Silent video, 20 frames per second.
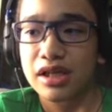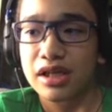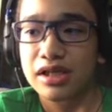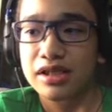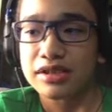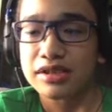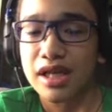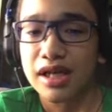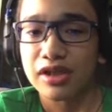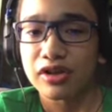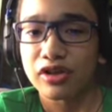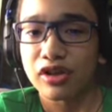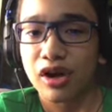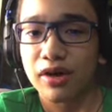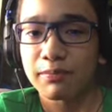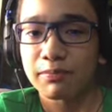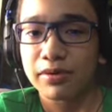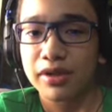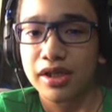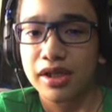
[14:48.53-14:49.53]
exact
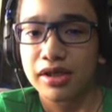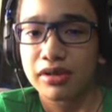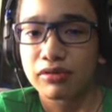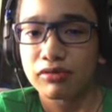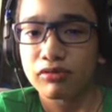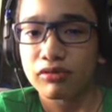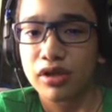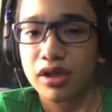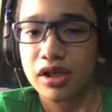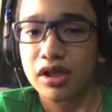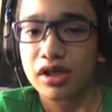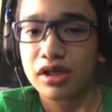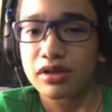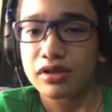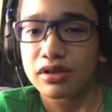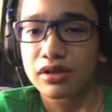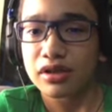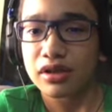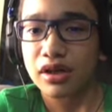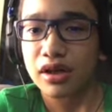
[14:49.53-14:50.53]
copy
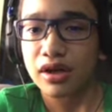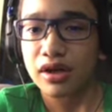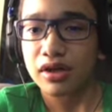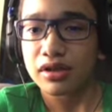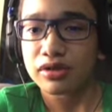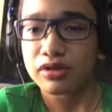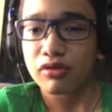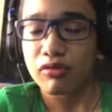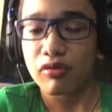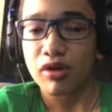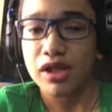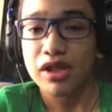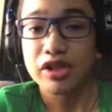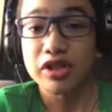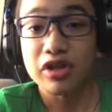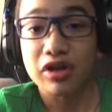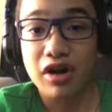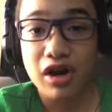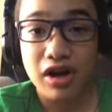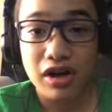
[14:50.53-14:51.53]
with
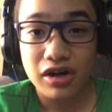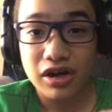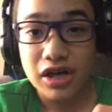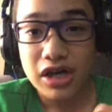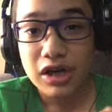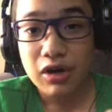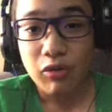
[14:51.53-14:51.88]
there are